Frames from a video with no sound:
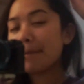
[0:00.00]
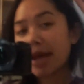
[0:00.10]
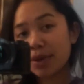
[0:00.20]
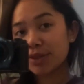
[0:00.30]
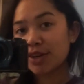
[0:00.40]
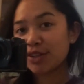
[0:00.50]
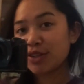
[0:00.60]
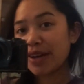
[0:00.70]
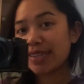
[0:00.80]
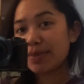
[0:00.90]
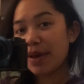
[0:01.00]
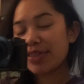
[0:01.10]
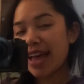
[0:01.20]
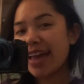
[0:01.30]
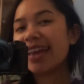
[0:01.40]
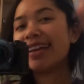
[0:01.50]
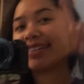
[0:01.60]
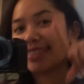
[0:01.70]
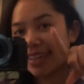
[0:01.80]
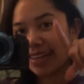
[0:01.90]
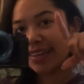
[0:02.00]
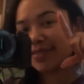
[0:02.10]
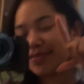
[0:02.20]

but I will talk to you guys about that in a second.